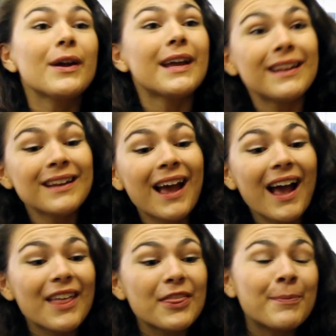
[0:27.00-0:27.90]
in
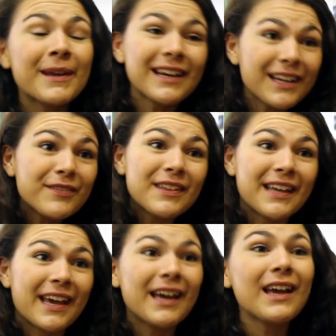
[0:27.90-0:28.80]
the beginning of the
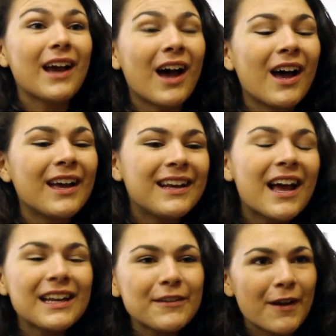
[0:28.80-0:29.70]
year, uh, in
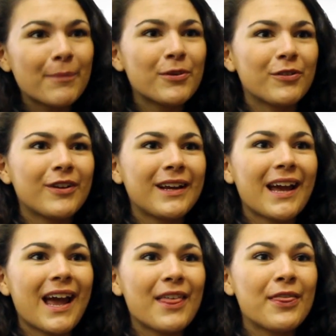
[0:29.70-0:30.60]
early February,
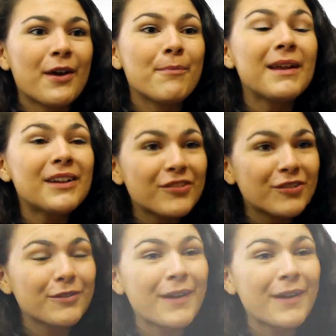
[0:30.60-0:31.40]
the Minister of